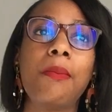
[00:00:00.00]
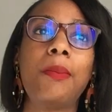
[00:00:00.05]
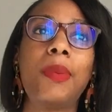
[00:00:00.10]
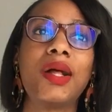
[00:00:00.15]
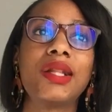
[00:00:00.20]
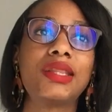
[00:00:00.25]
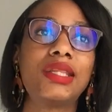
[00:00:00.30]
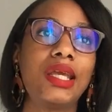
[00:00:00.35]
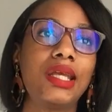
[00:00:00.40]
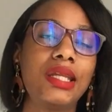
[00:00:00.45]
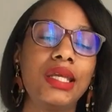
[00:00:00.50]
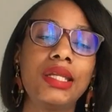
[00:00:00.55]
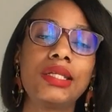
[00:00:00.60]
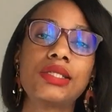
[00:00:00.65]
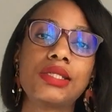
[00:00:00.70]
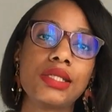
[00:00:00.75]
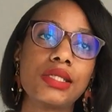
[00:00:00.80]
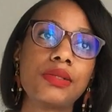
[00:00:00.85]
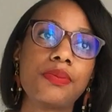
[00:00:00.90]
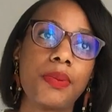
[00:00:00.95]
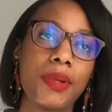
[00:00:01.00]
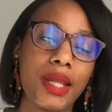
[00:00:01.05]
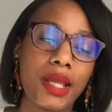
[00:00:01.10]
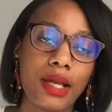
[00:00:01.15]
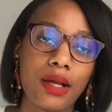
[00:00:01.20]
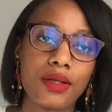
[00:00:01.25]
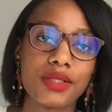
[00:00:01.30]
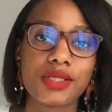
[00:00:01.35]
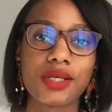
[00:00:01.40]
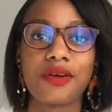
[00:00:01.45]
but then it did
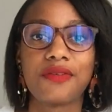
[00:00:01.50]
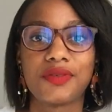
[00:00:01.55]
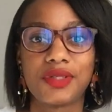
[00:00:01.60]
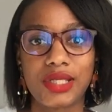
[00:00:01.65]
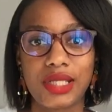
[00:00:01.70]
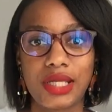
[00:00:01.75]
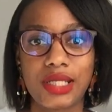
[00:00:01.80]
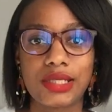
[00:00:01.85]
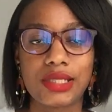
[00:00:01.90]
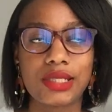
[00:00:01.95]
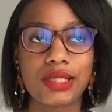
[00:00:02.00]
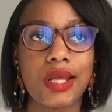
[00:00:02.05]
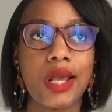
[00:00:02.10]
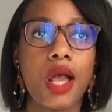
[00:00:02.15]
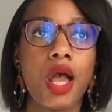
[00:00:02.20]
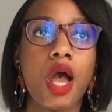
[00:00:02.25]
break out after that.